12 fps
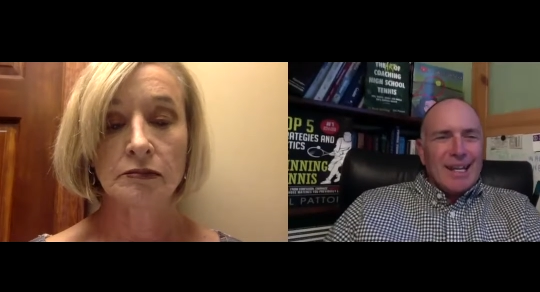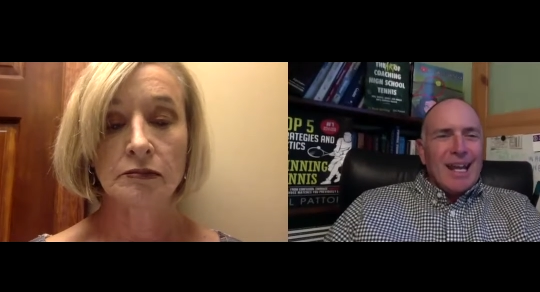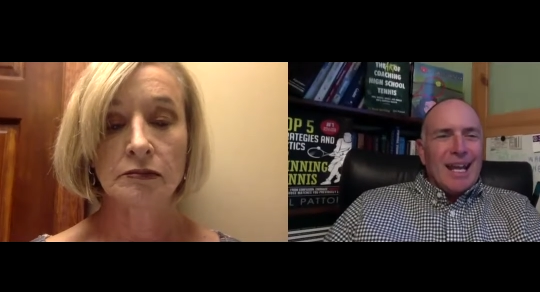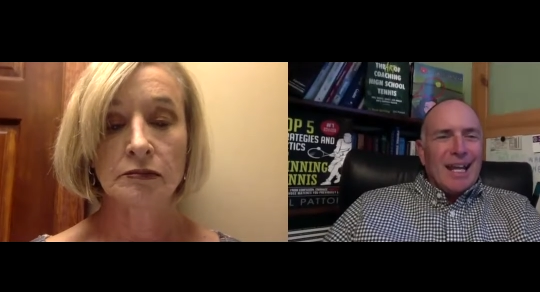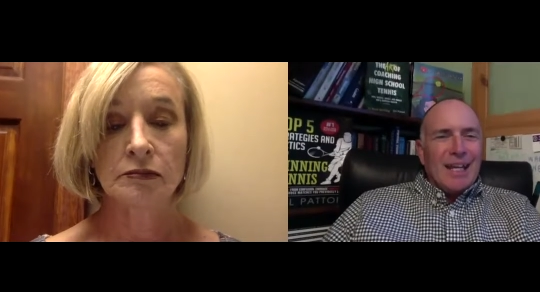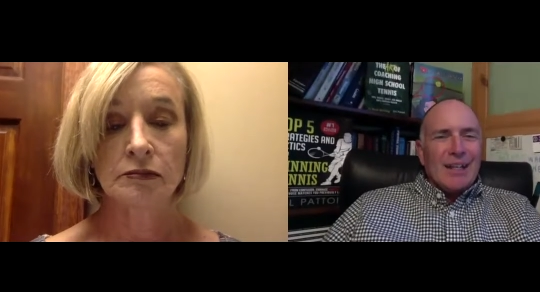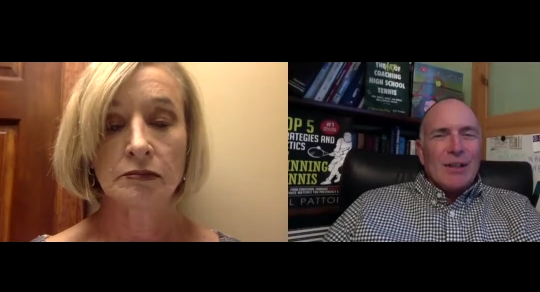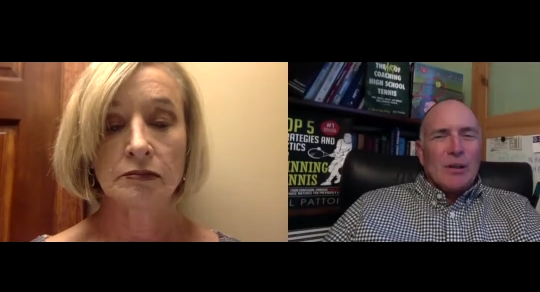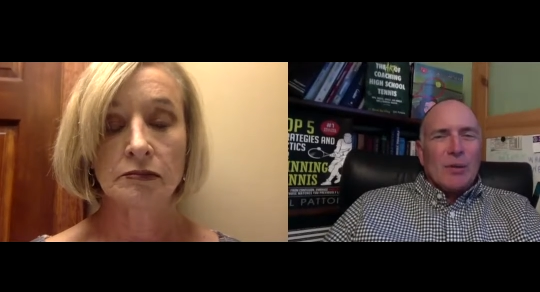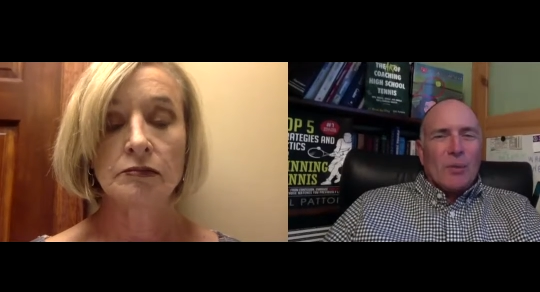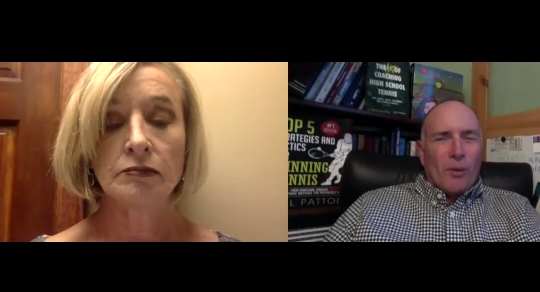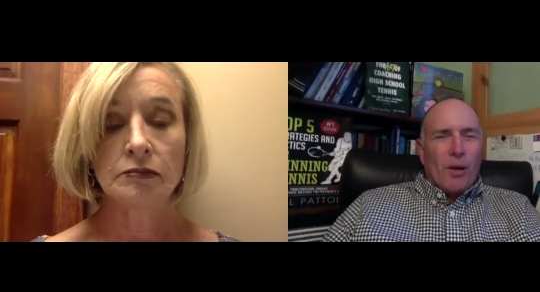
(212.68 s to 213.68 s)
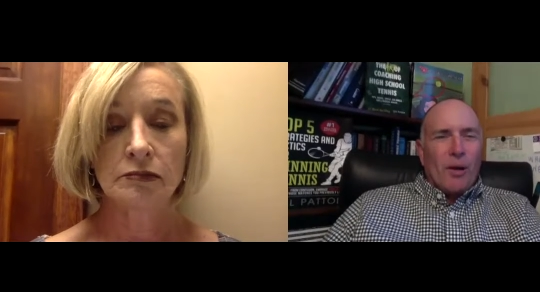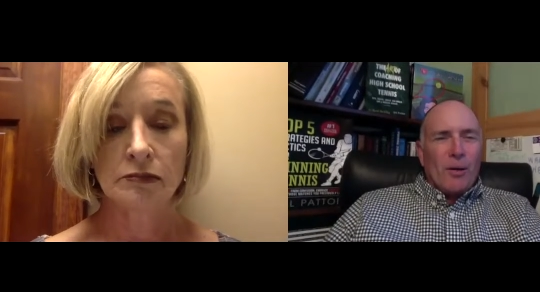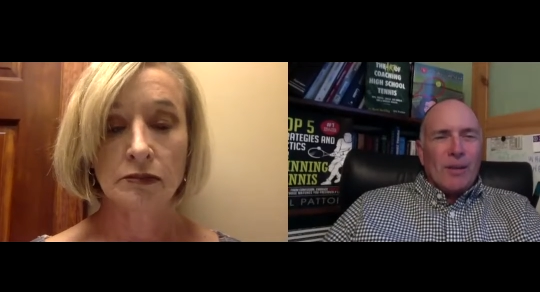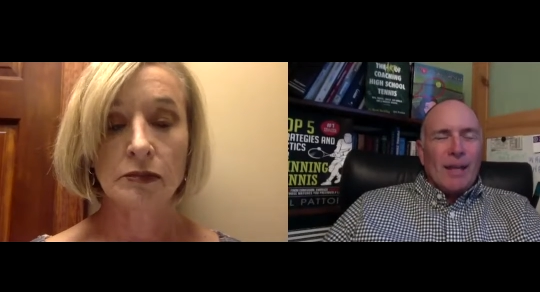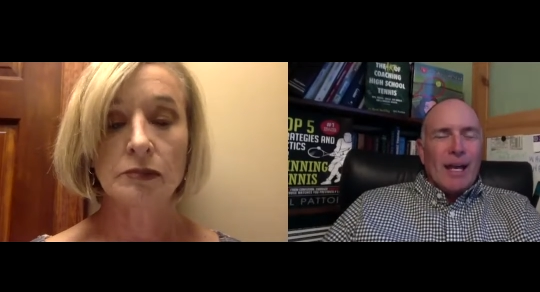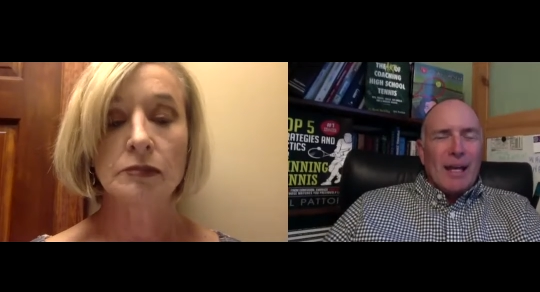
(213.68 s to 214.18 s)
Speaker 1: and grow
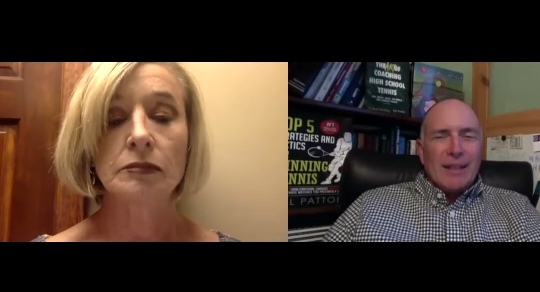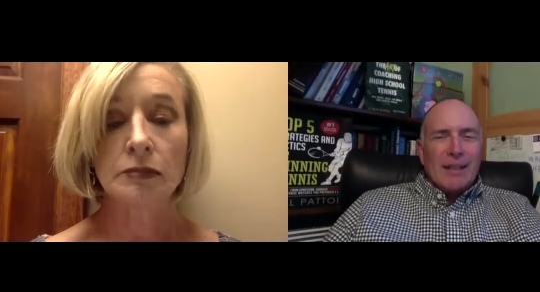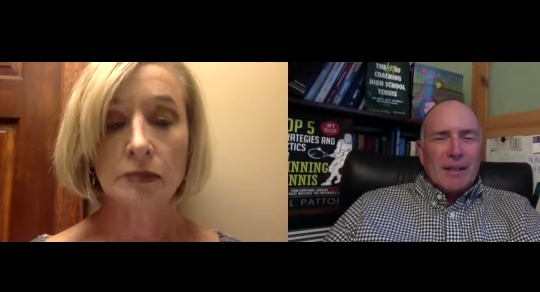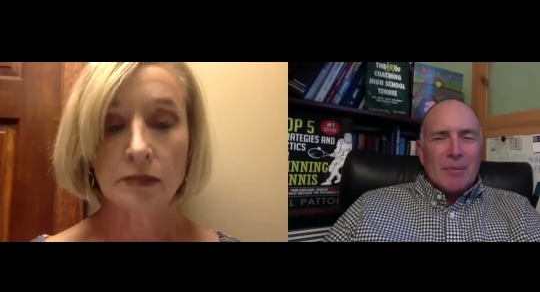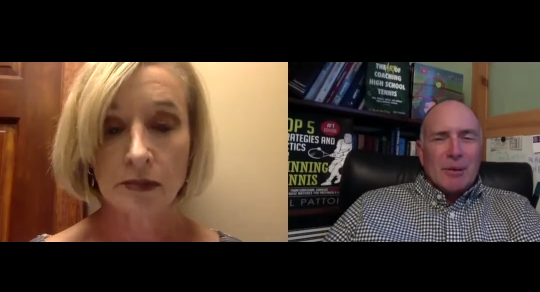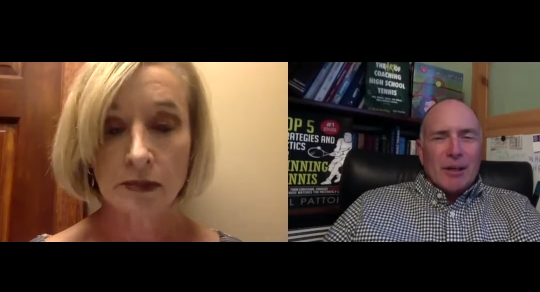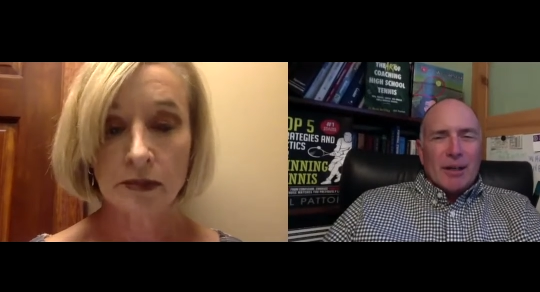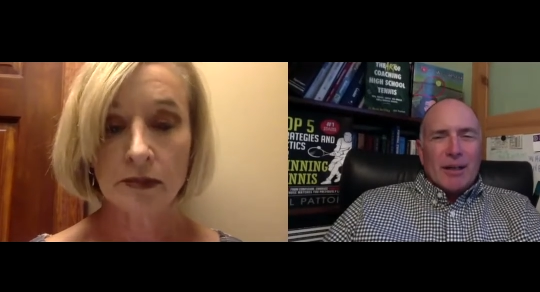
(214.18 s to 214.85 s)
that number.